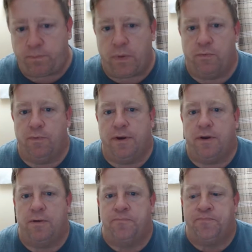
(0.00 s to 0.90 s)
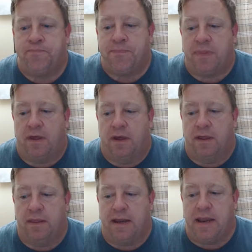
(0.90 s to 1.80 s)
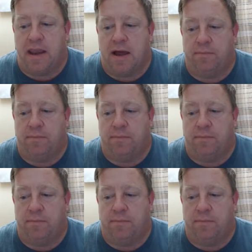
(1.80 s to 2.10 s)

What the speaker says: where they did not